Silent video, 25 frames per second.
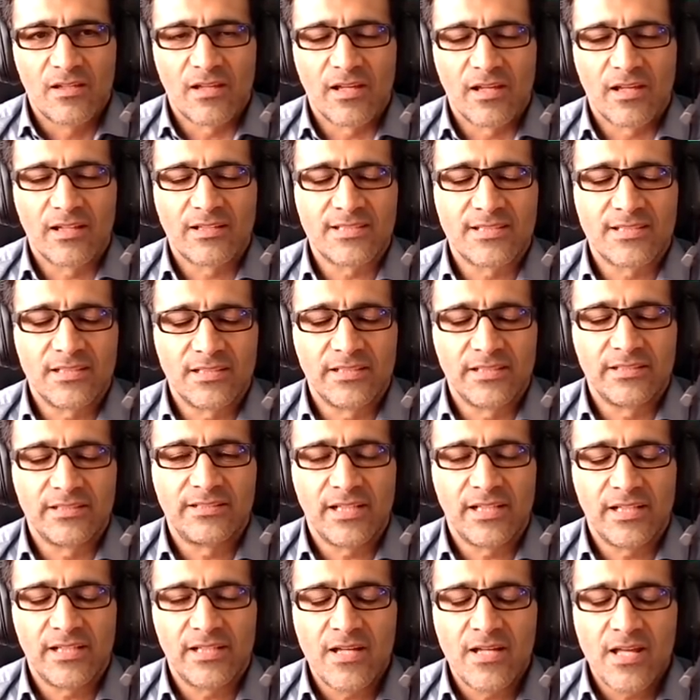excellent
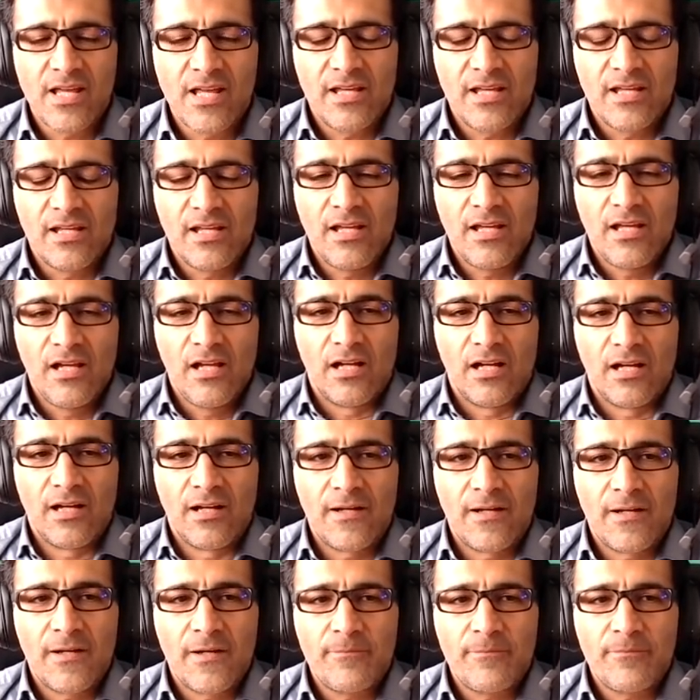yeah
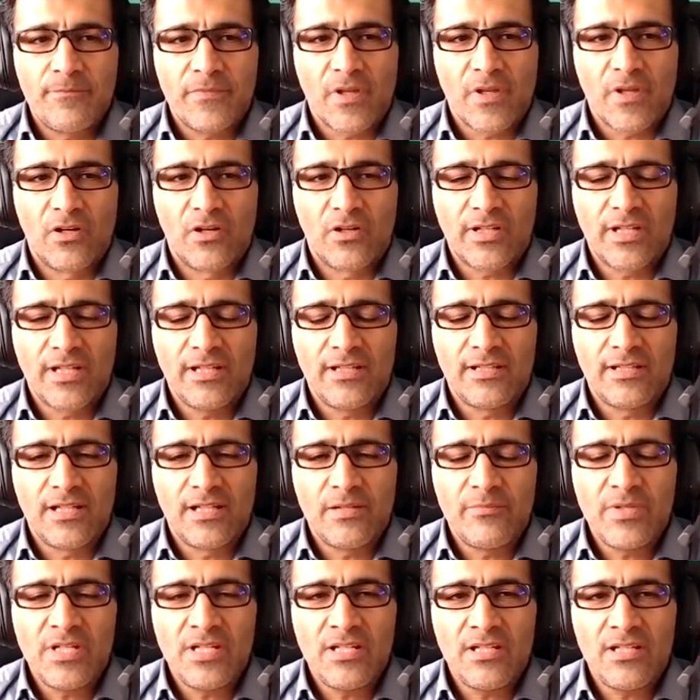um, okay
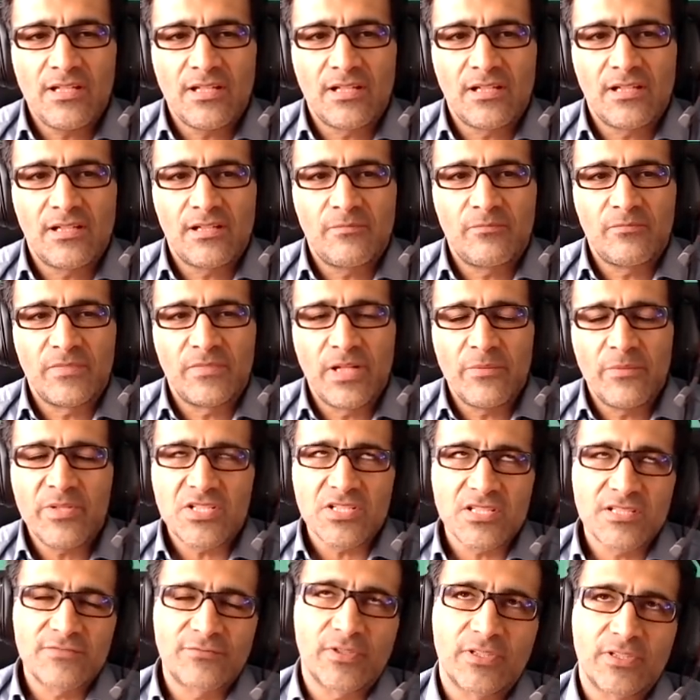let me um, let me
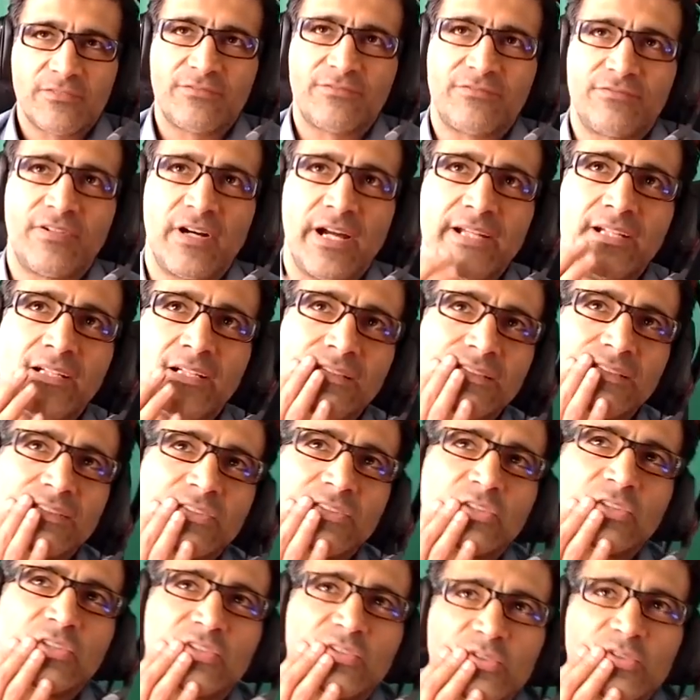just for the final
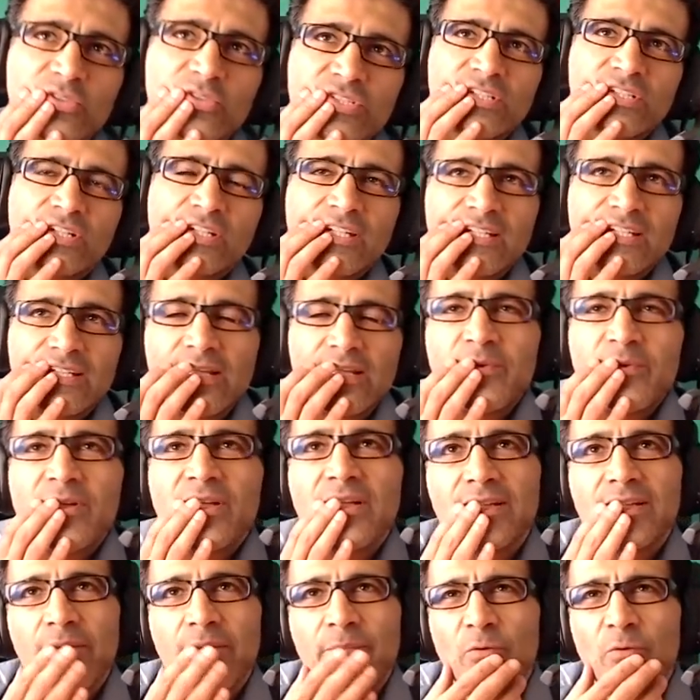conclusion okay let
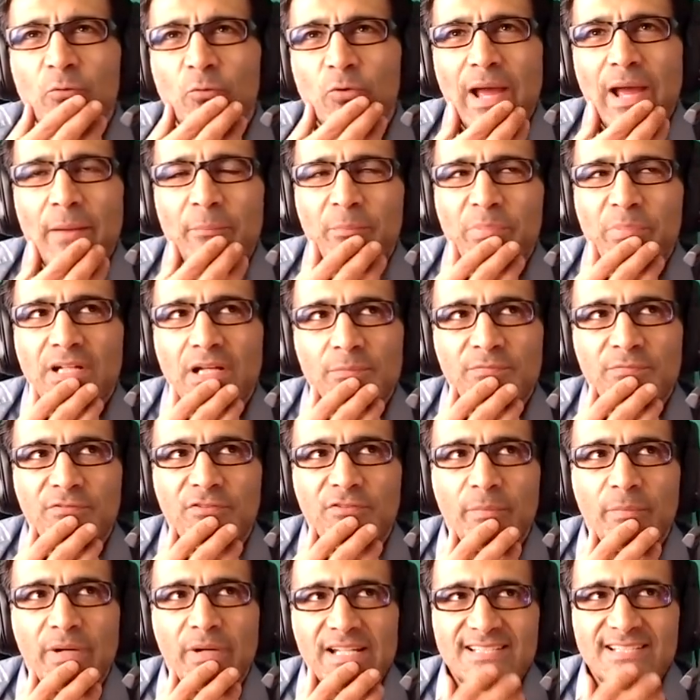me let me wrap it up
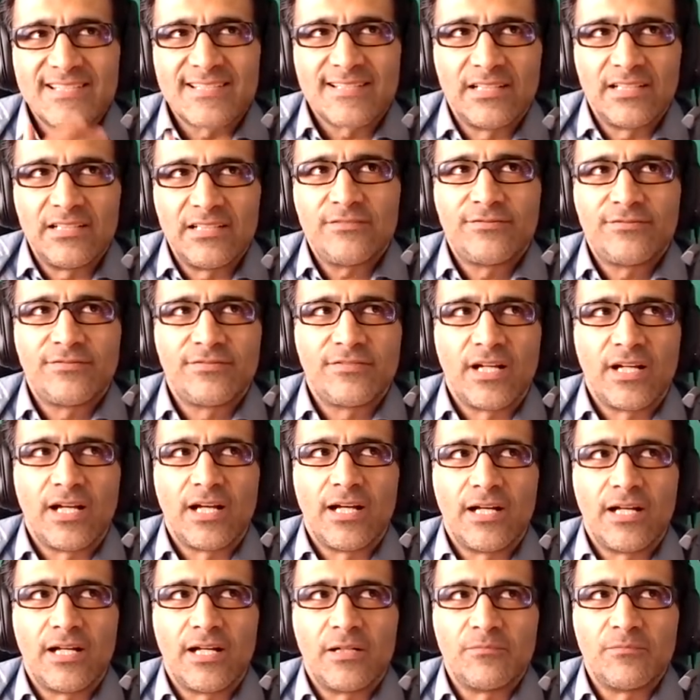for myself
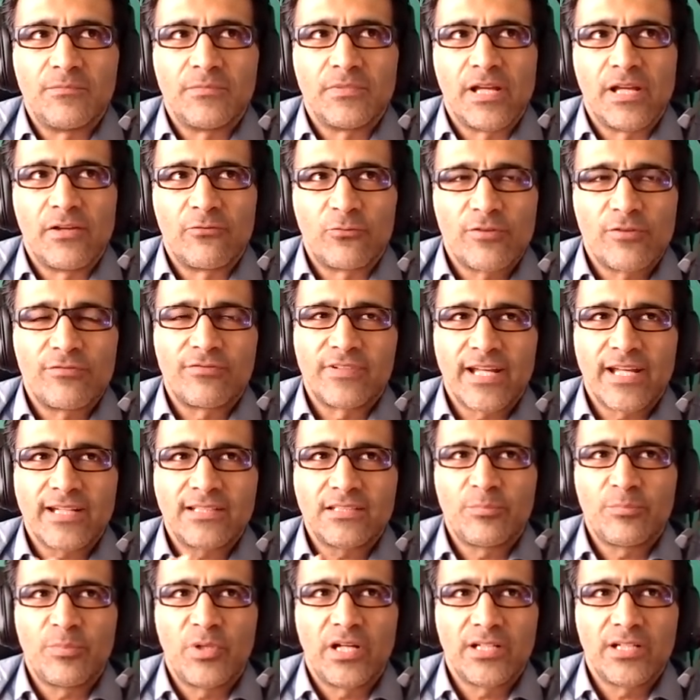um, and
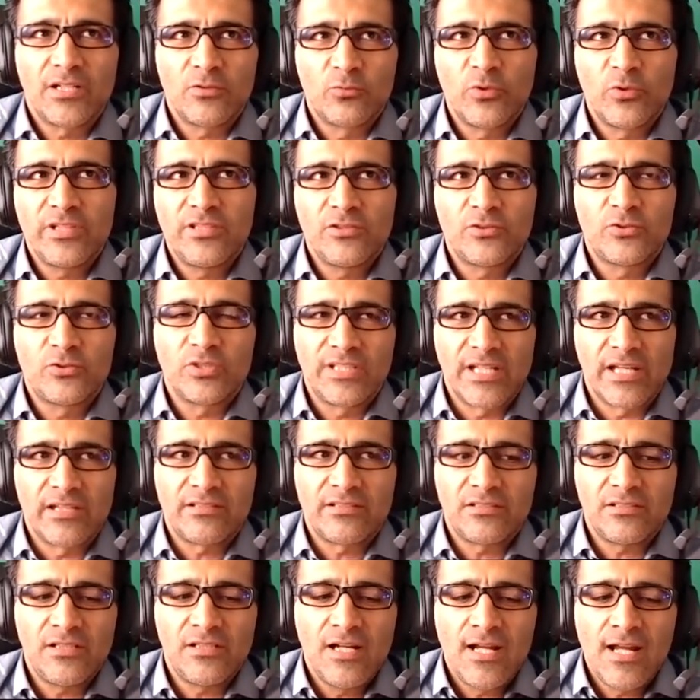reflect upon it with you
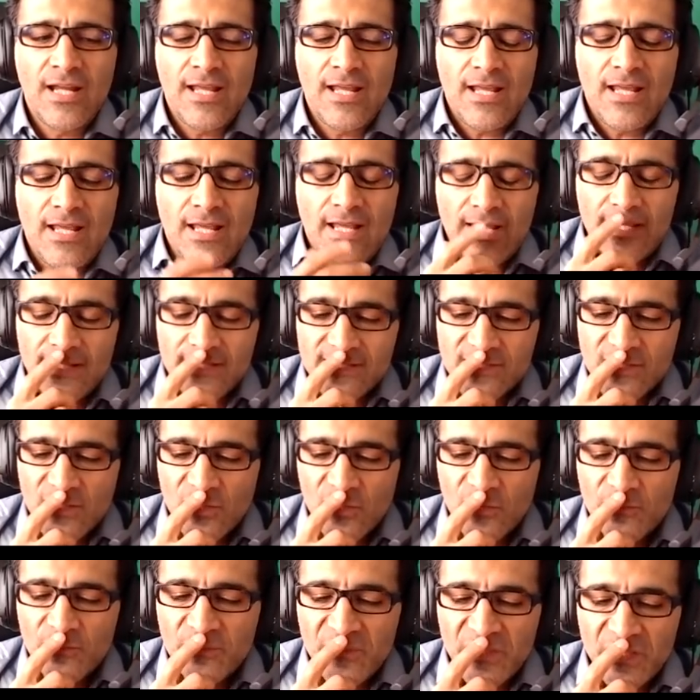together
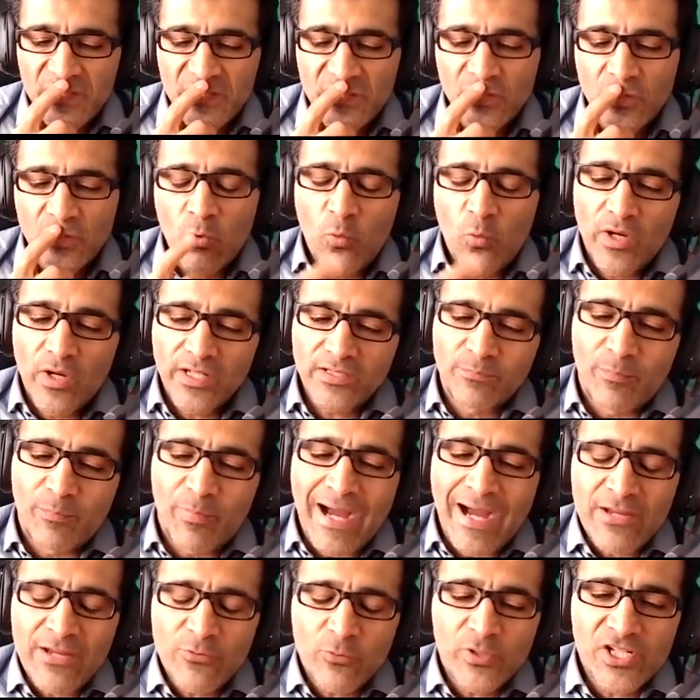so you know what
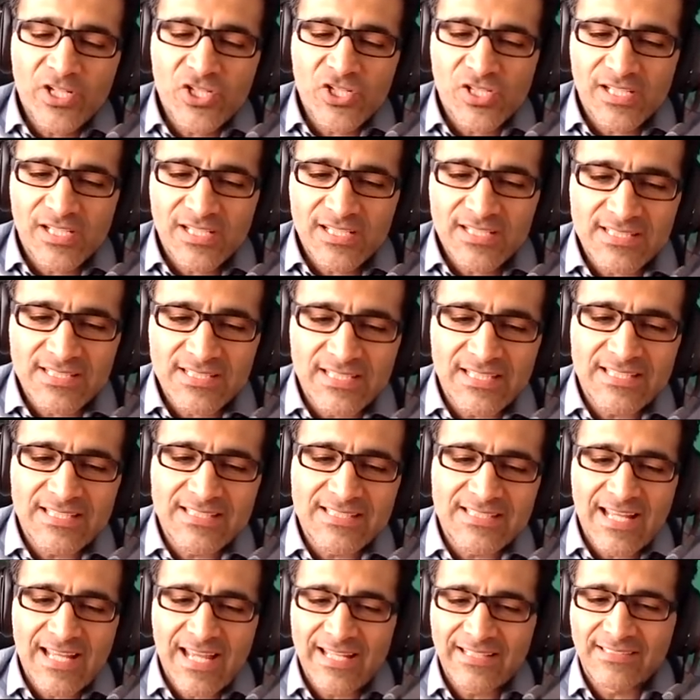my wish is
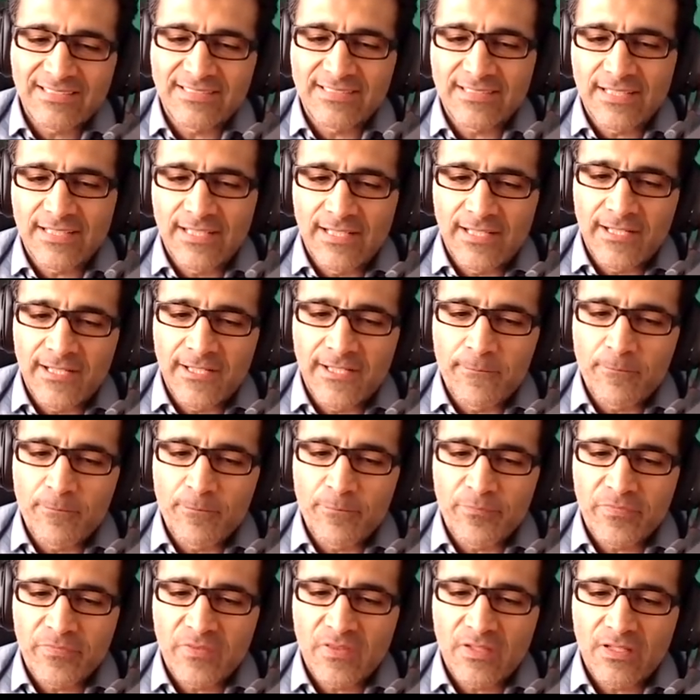is that
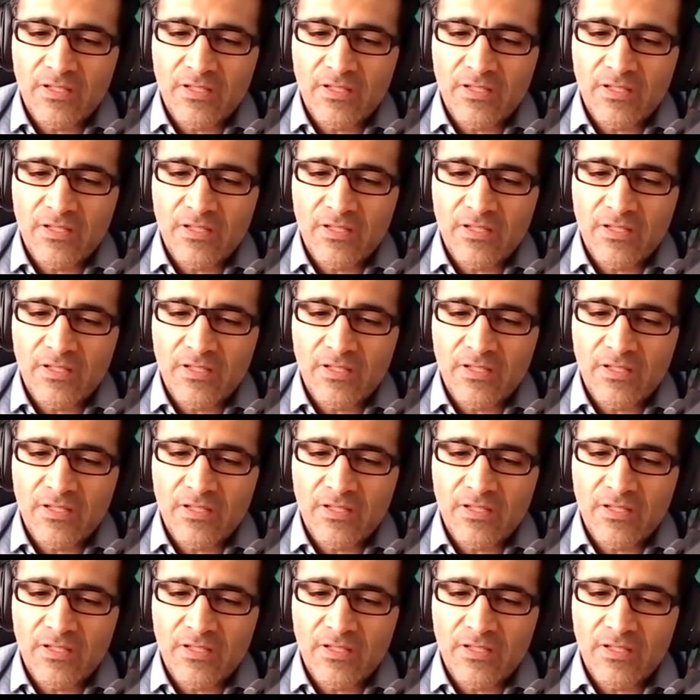um,